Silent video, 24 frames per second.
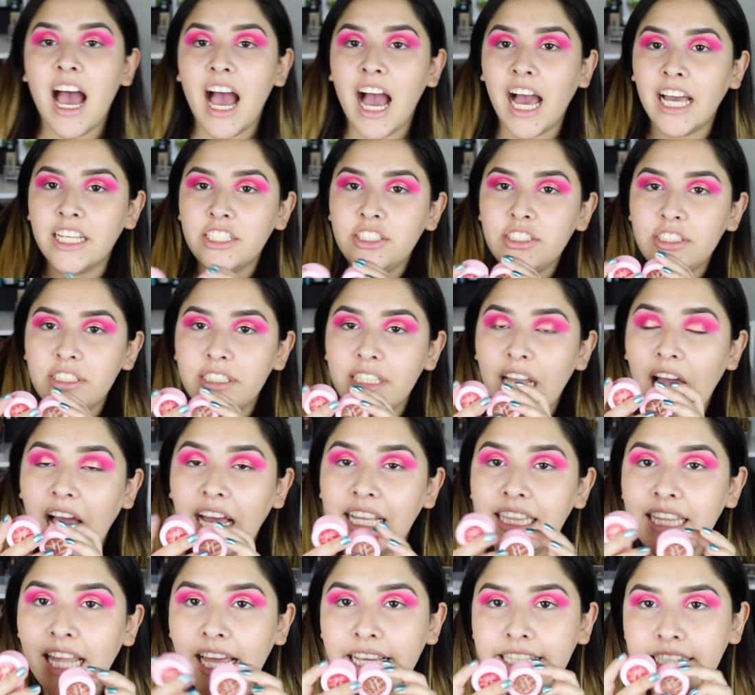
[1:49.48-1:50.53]
I,
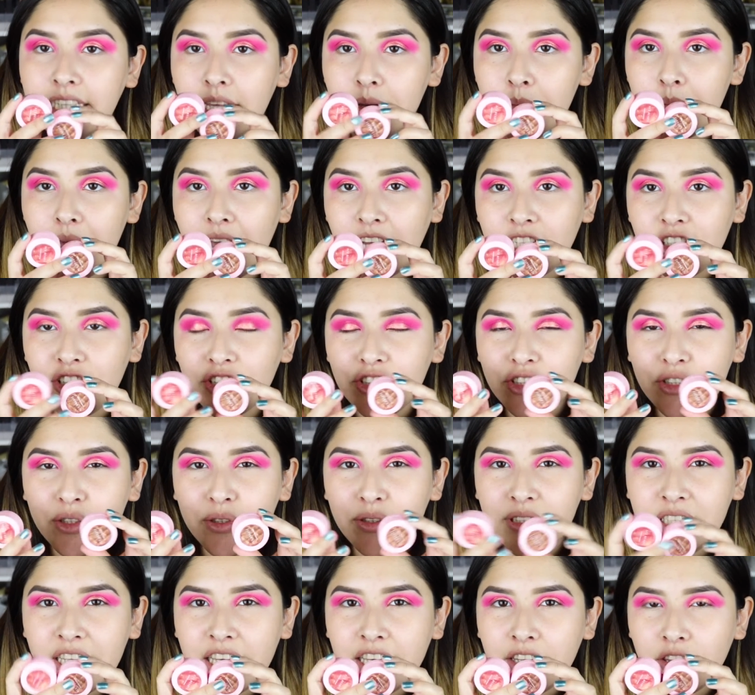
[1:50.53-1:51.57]
I like them. I just
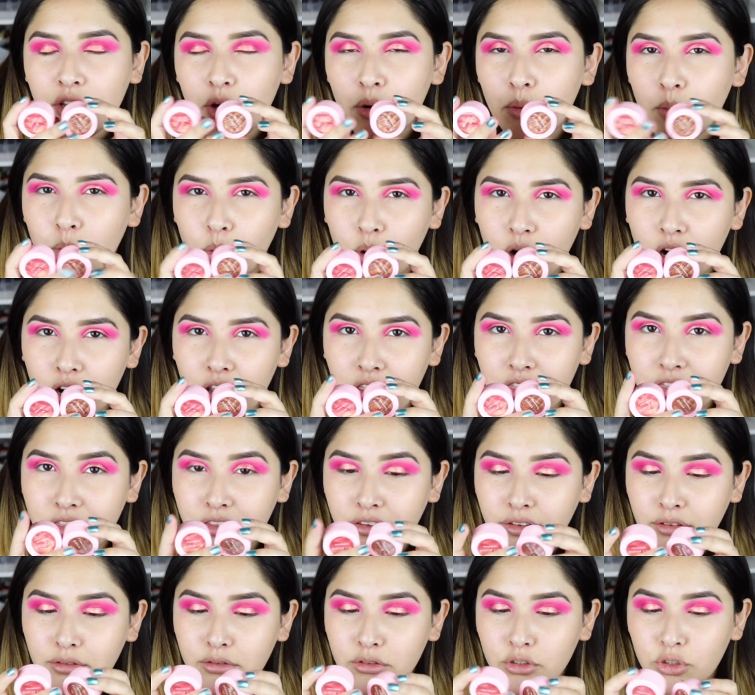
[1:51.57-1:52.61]
don't think they're
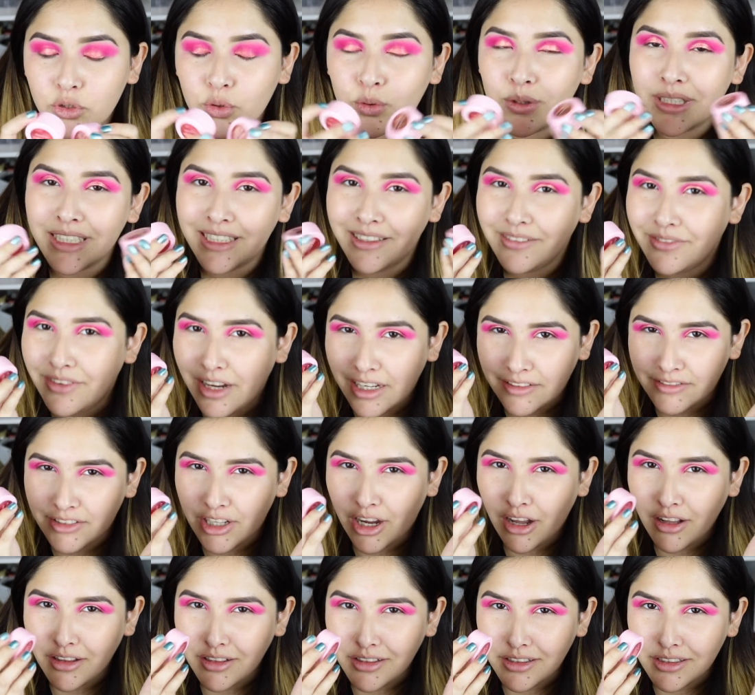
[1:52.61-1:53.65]
worth
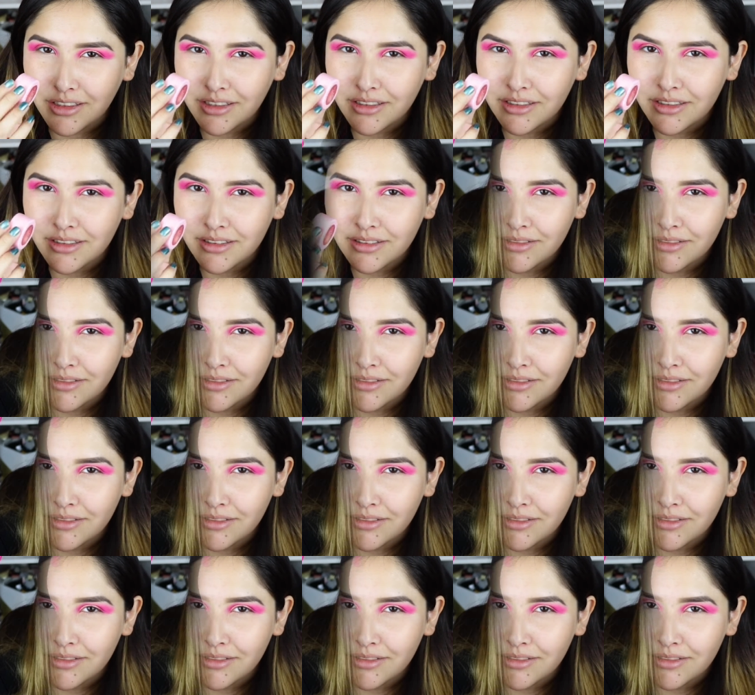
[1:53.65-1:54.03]
$25.